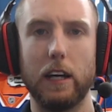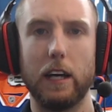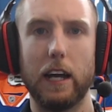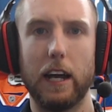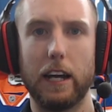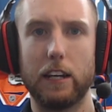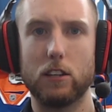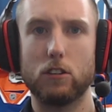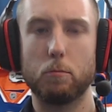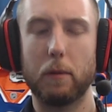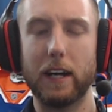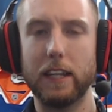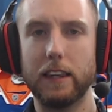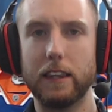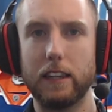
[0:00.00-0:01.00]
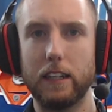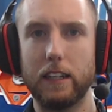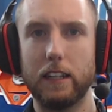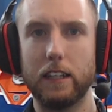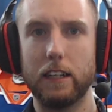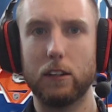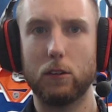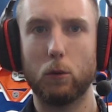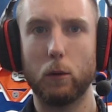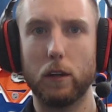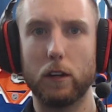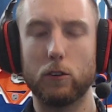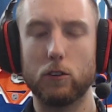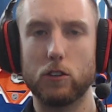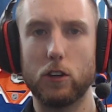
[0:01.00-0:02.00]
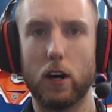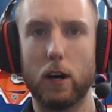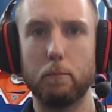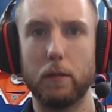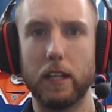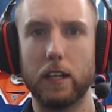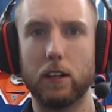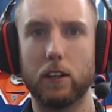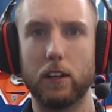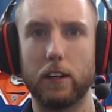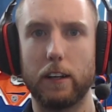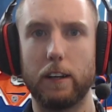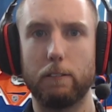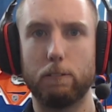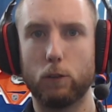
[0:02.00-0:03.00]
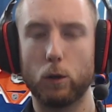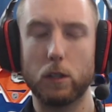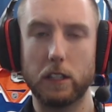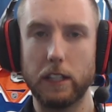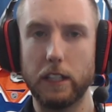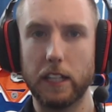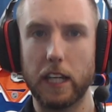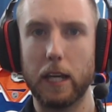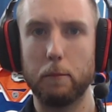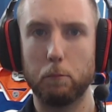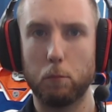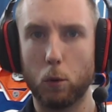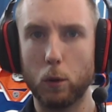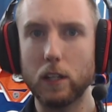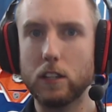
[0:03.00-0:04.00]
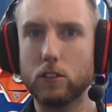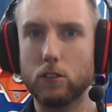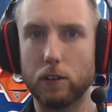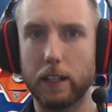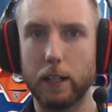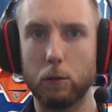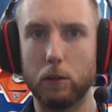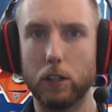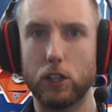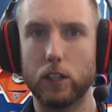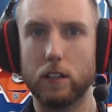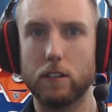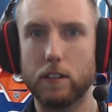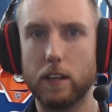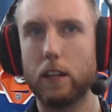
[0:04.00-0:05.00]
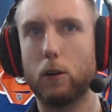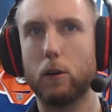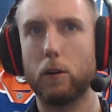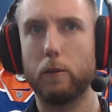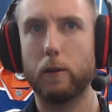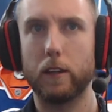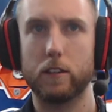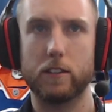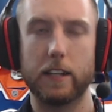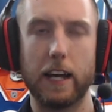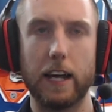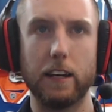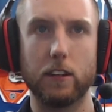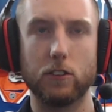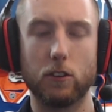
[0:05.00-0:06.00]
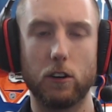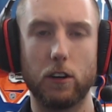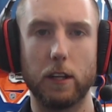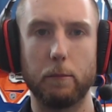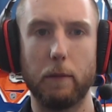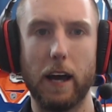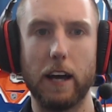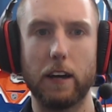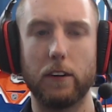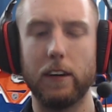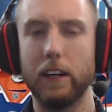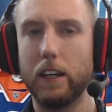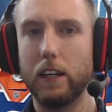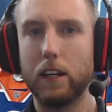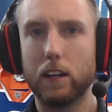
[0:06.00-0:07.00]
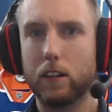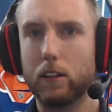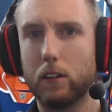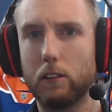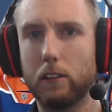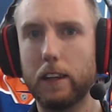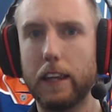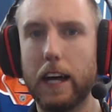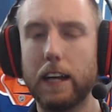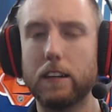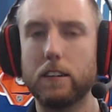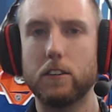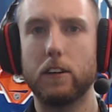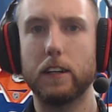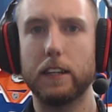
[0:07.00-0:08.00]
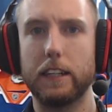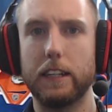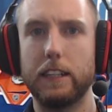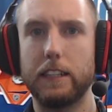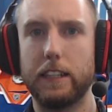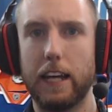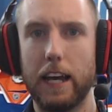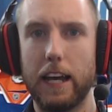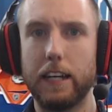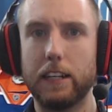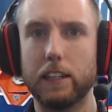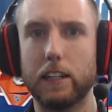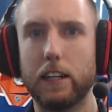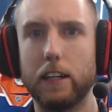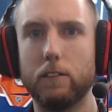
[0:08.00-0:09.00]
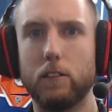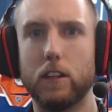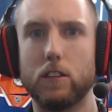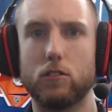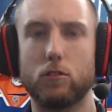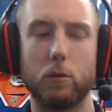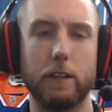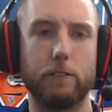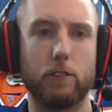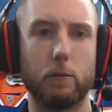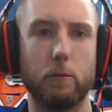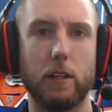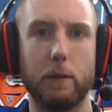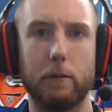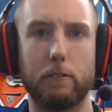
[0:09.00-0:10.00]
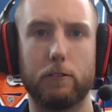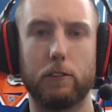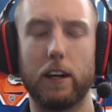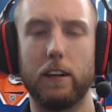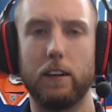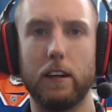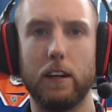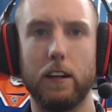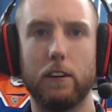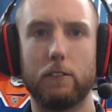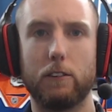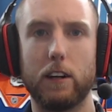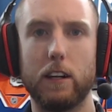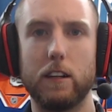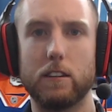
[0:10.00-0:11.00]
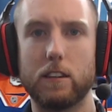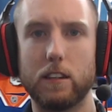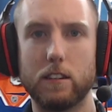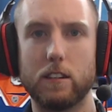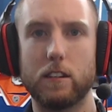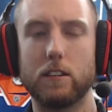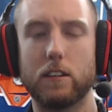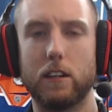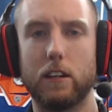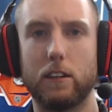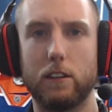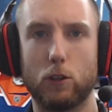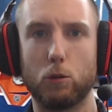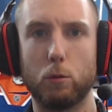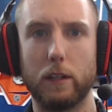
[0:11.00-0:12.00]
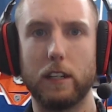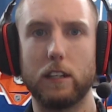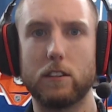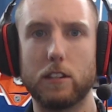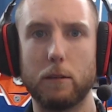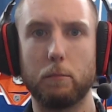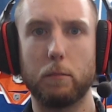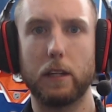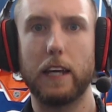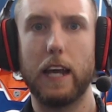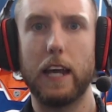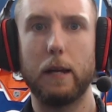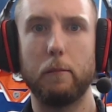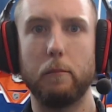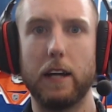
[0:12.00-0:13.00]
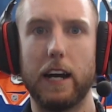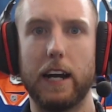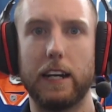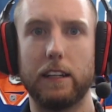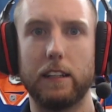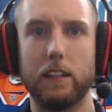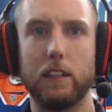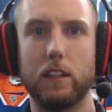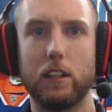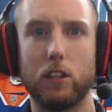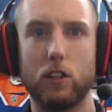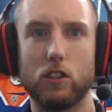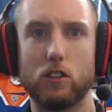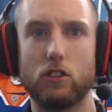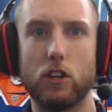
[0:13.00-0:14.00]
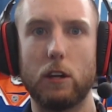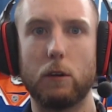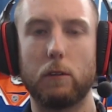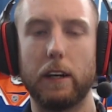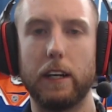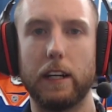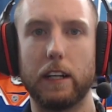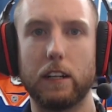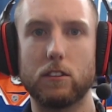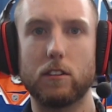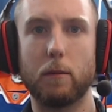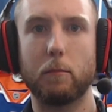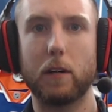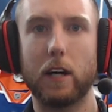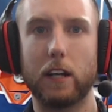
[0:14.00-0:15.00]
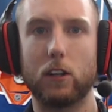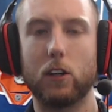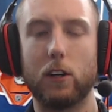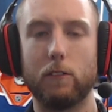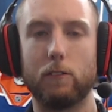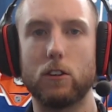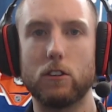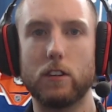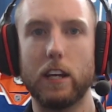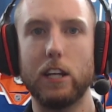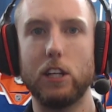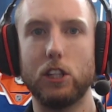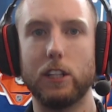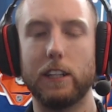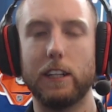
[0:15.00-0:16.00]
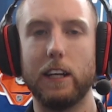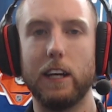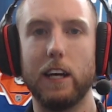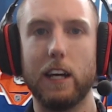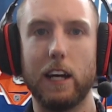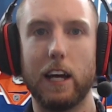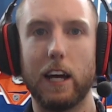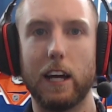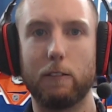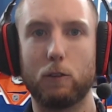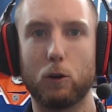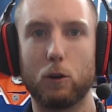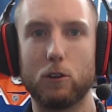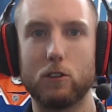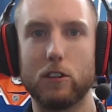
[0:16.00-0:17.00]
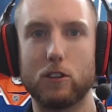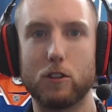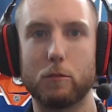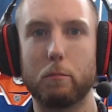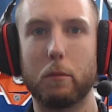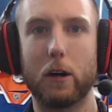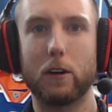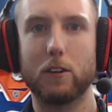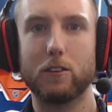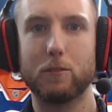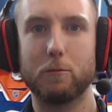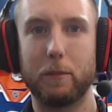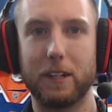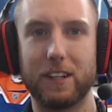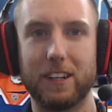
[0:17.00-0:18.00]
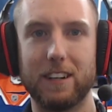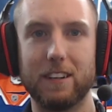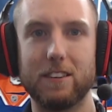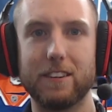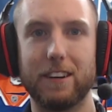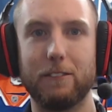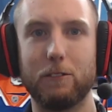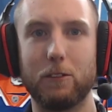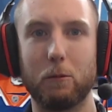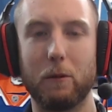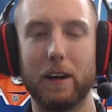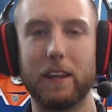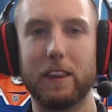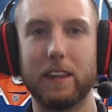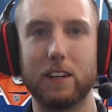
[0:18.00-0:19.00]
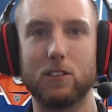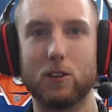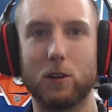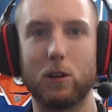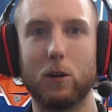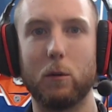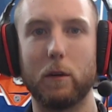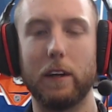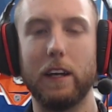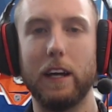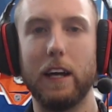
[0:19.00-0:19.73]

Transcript: And despite the Oilers not being on a 14-game point streak, which you can say, oh, well, the standings are all that matter, clearly that is not the intent of this tweet from Tim and Friends. This is a tweet simply aimed at just generating some kind of conversation. And of course, it sparks because of the way things are going.